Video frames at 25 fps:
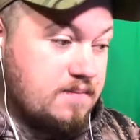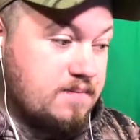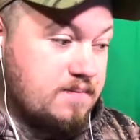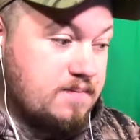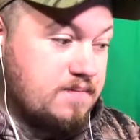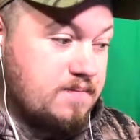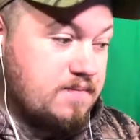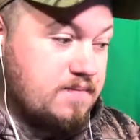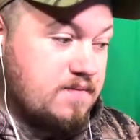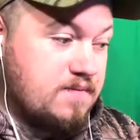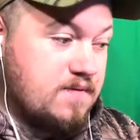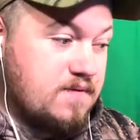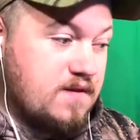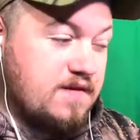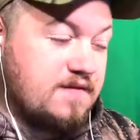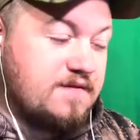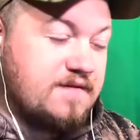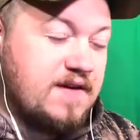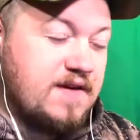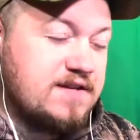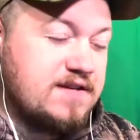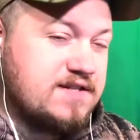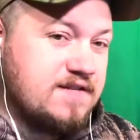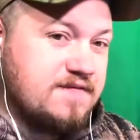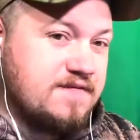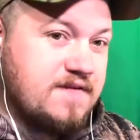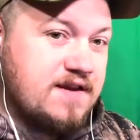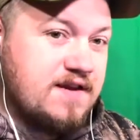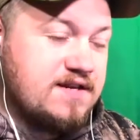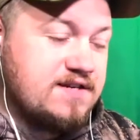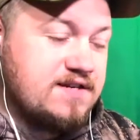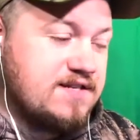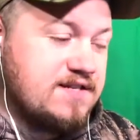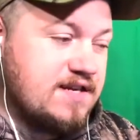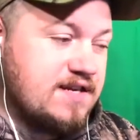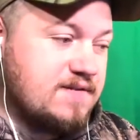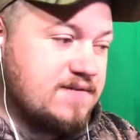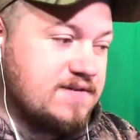Like face to face,
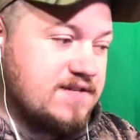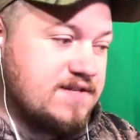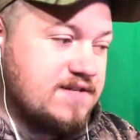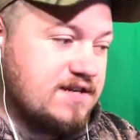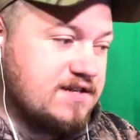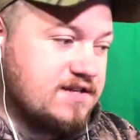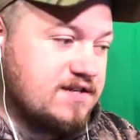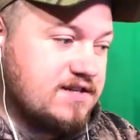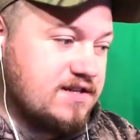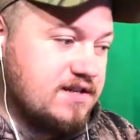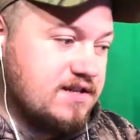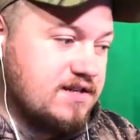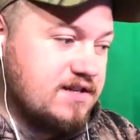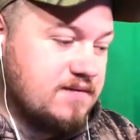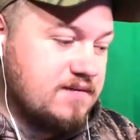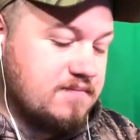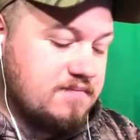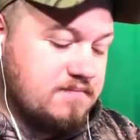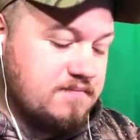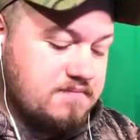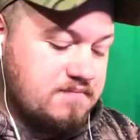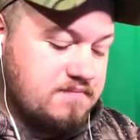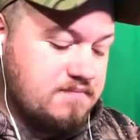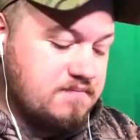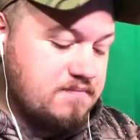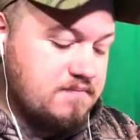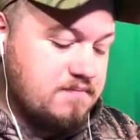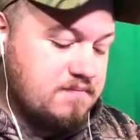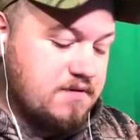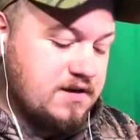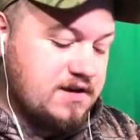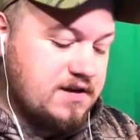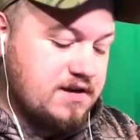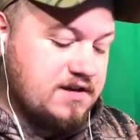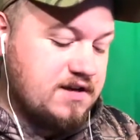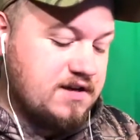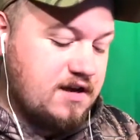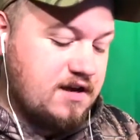he was actually like pretty
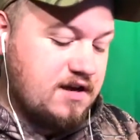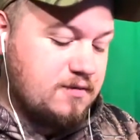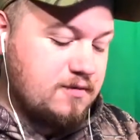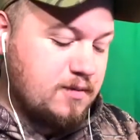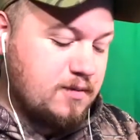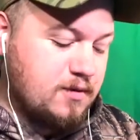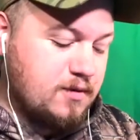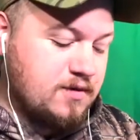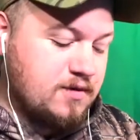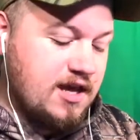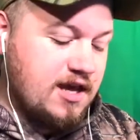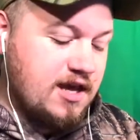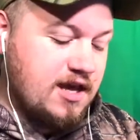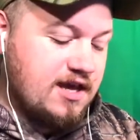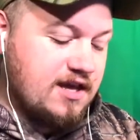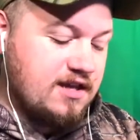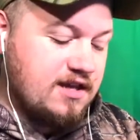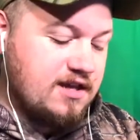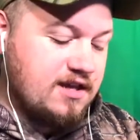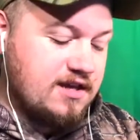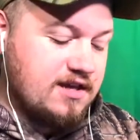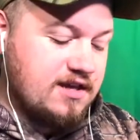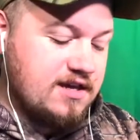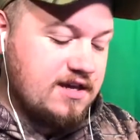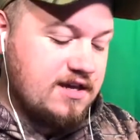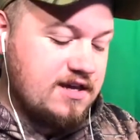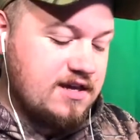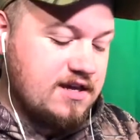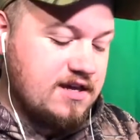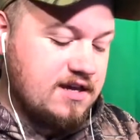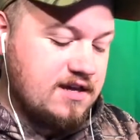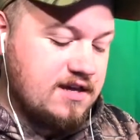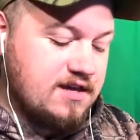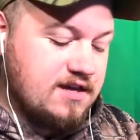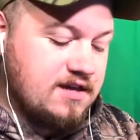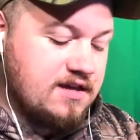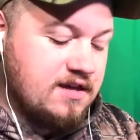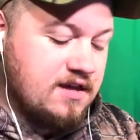tolerable guy. Like he
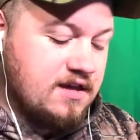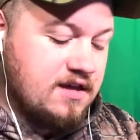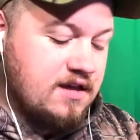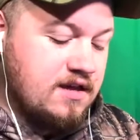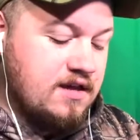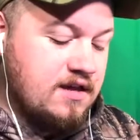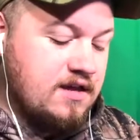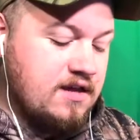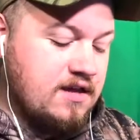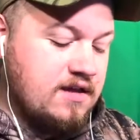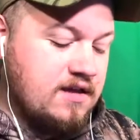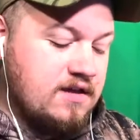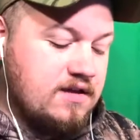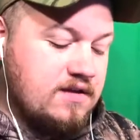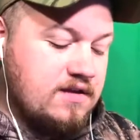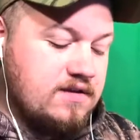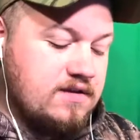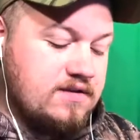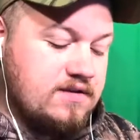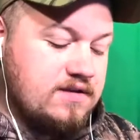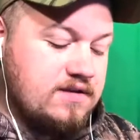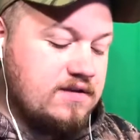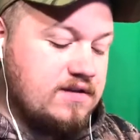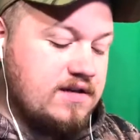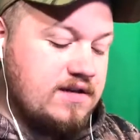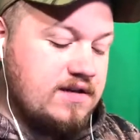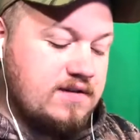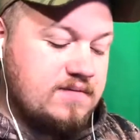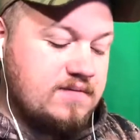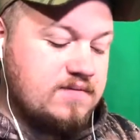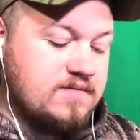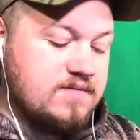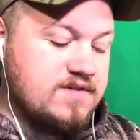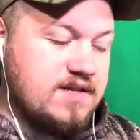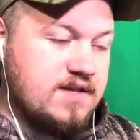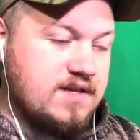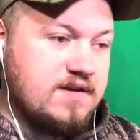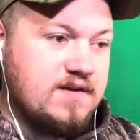he was
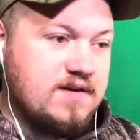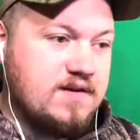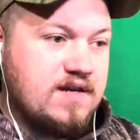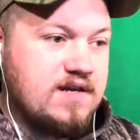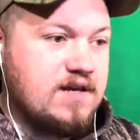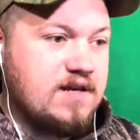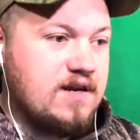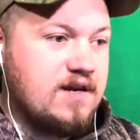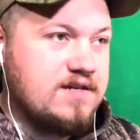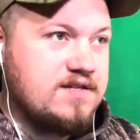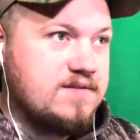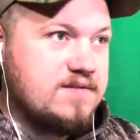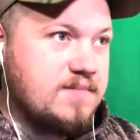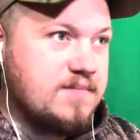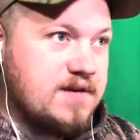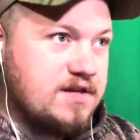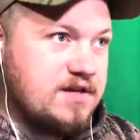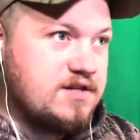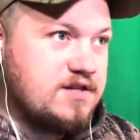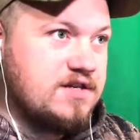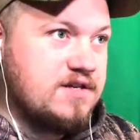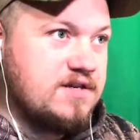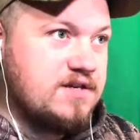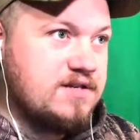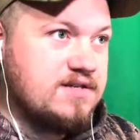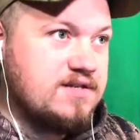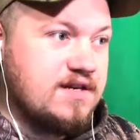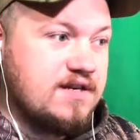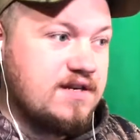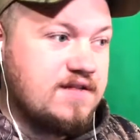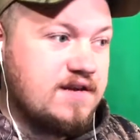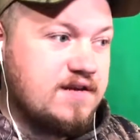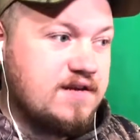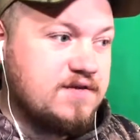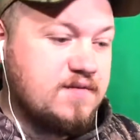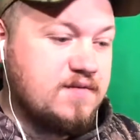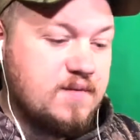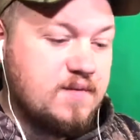sitting there like, nice to meet you. He's like, thanks
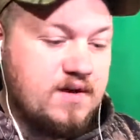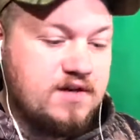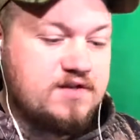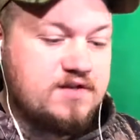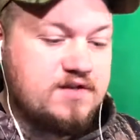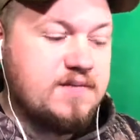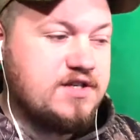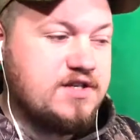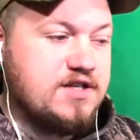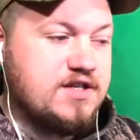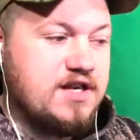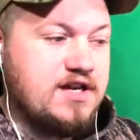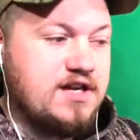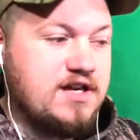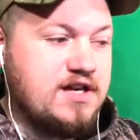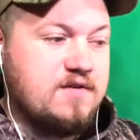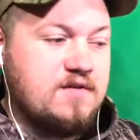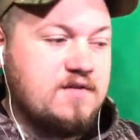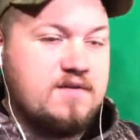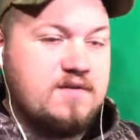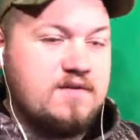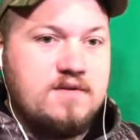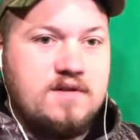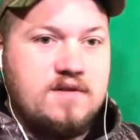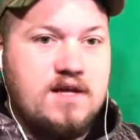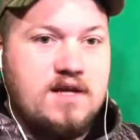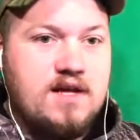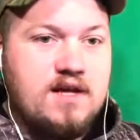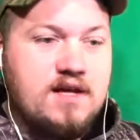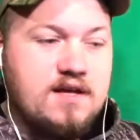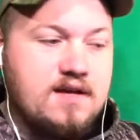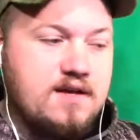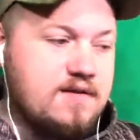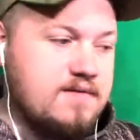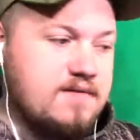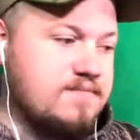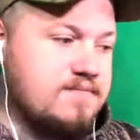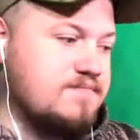for watching my channel. I
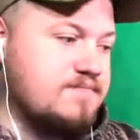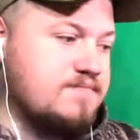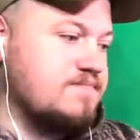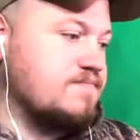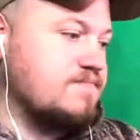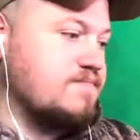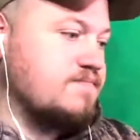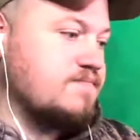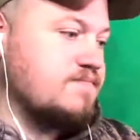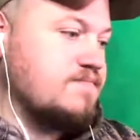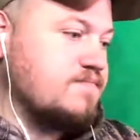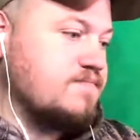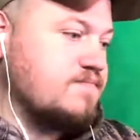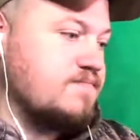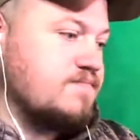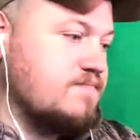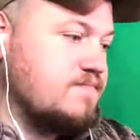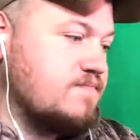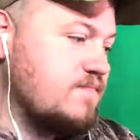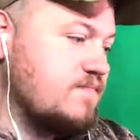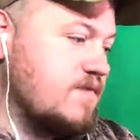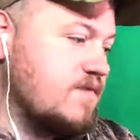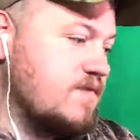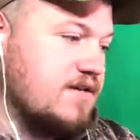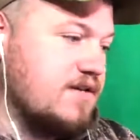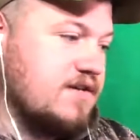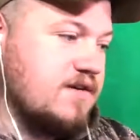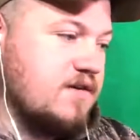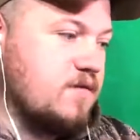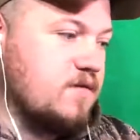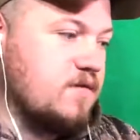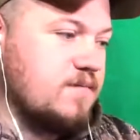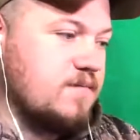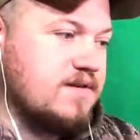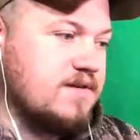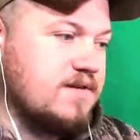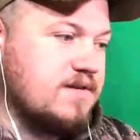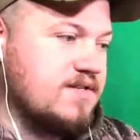told him, I
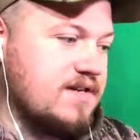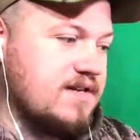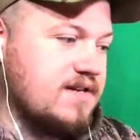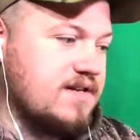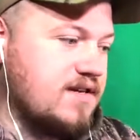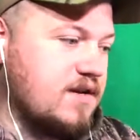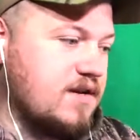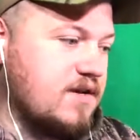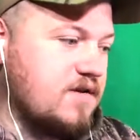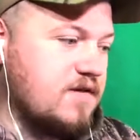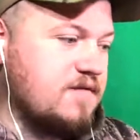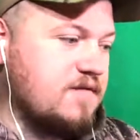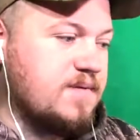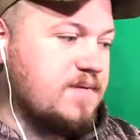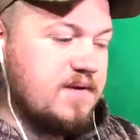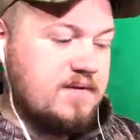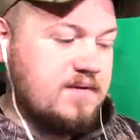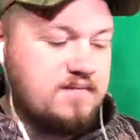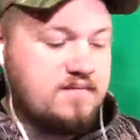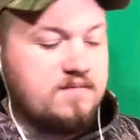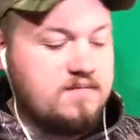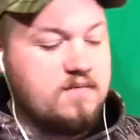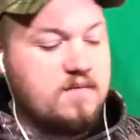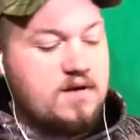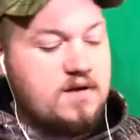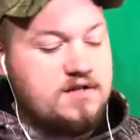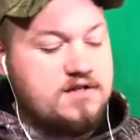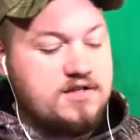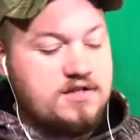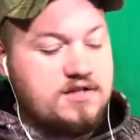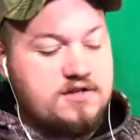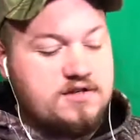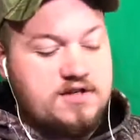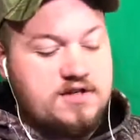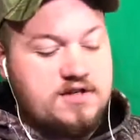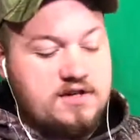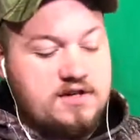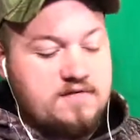was like, you know, I've been watching your
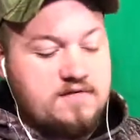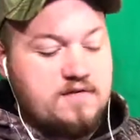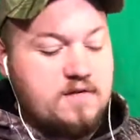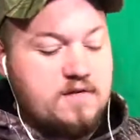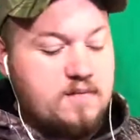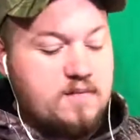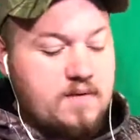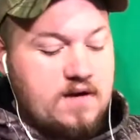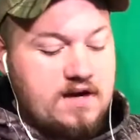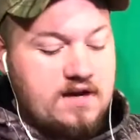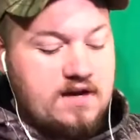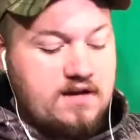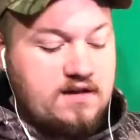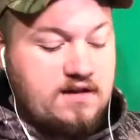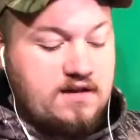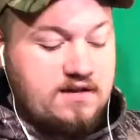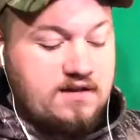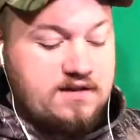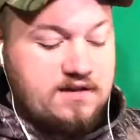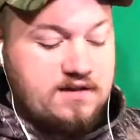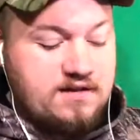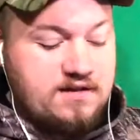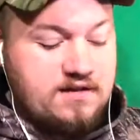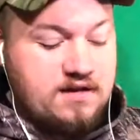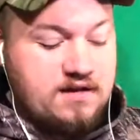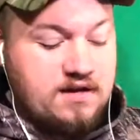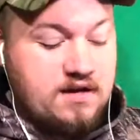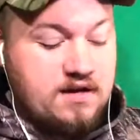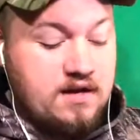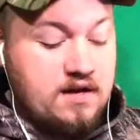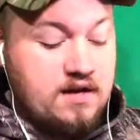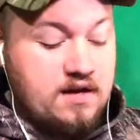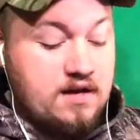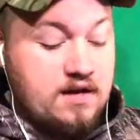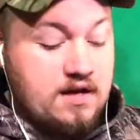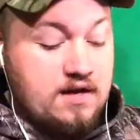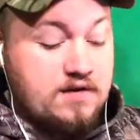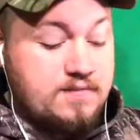channel for a while, and
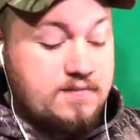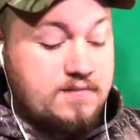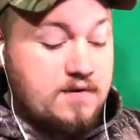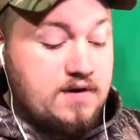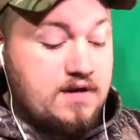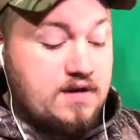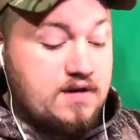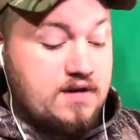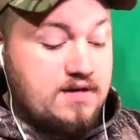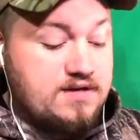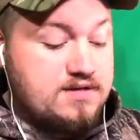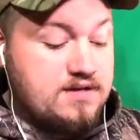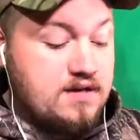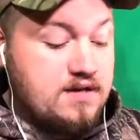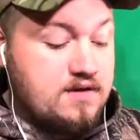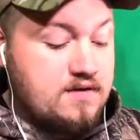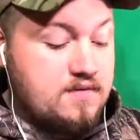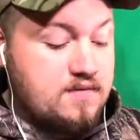he's a pretty nice dude.